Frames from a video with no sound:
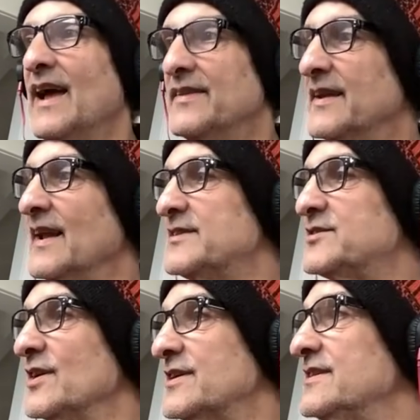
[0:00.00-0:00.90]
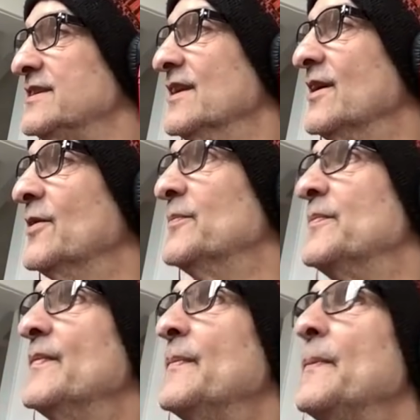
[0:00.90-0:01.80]
And then I took,
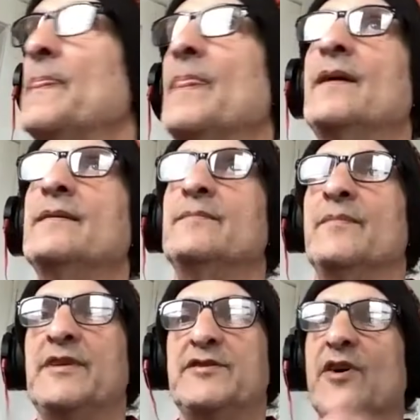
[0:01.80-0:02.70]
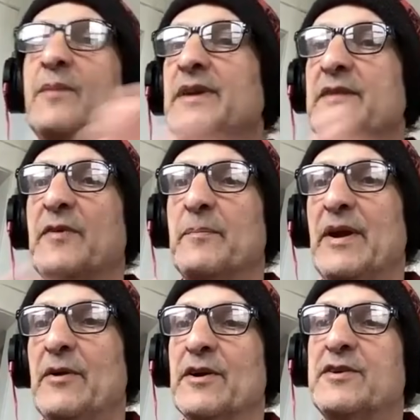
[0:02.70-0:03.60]
the drum beat from
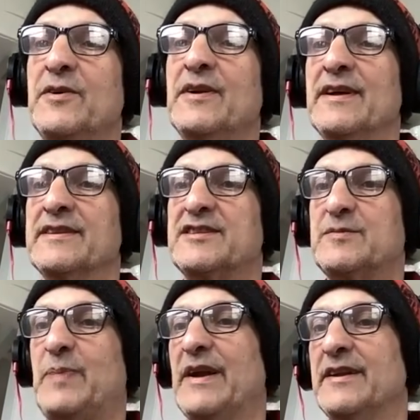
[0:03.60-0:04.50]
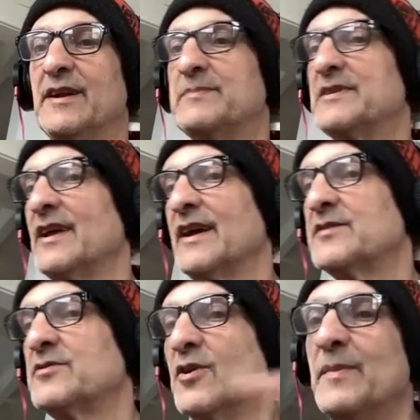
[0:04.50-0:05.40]
Barracuda and sped it up to like
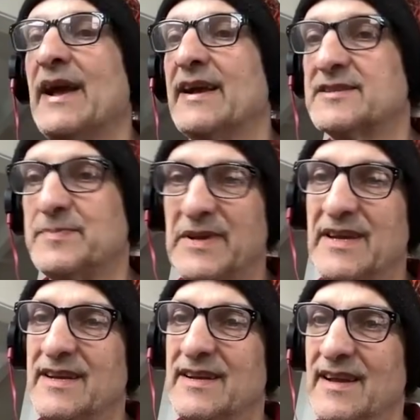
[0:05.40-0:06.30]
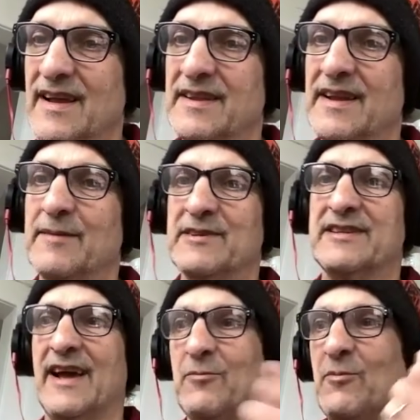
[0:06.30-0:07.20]
Cro-Mag speed. And then it was
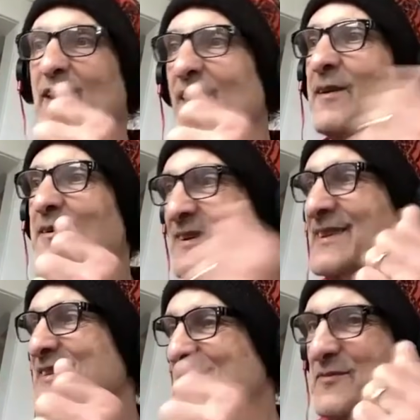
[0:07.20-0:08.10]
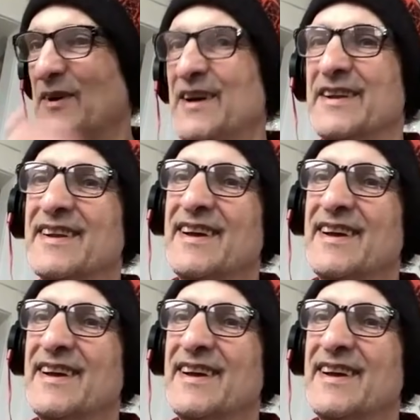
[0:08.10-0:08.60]
like, whoa, this is fun.